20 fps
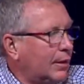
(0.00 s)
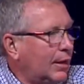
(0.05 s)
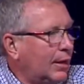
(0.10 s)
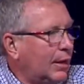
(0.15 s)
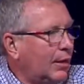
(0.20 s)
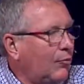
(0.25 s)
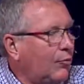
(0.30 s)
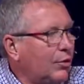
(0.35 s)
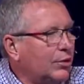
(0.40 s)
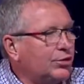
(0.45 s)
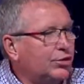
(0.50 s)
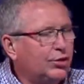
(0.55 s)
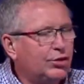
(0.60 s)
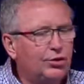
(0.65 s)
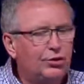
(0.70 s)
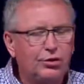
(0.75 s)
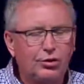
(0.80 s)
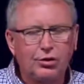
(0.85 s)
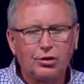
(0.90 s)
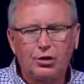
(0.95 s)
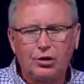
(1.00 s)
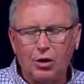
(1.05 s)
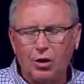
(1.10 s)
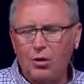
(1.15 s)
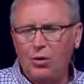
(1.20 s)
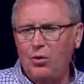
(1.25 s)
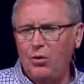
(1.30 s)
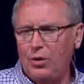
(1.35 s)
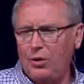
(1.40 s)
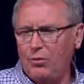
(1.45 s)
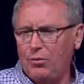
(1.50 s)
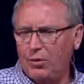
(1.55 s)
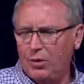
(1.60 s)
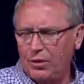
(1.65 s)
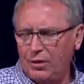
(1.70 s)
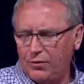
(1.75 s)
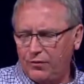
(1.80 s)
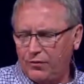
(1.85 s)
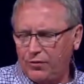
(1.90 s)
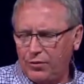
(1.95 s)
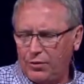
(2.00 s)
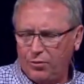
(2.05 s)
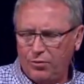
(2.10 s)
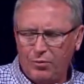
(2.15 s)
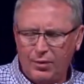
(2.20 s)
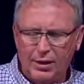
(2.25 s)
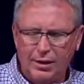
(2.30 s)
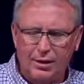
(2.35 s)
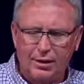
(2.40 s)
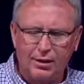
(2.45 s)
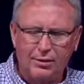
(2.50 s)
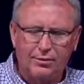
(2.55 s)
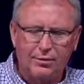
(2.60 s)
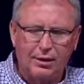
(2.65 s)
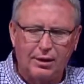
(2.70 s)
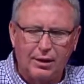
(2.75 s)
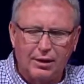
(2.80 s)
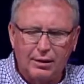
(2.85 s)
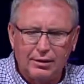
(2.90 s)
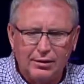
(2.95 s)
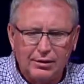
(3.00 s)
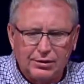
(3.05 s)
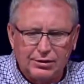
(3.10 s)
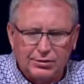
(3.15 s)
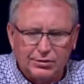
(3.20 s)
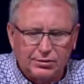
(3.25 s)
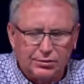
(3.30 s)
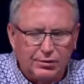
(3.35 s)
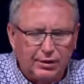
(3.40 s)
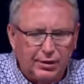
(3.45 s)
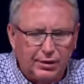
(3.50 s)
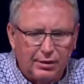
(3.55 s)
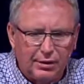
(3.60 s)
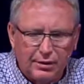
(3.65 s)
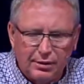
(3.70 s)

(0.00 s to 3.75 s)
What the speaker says: I want you to go and work for 100 Huntley Street.